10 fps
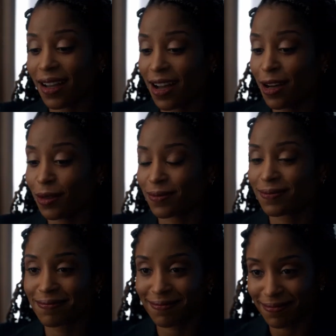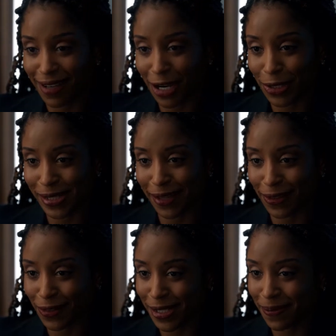Oh, are you saving
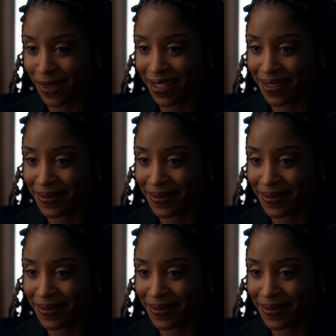for something?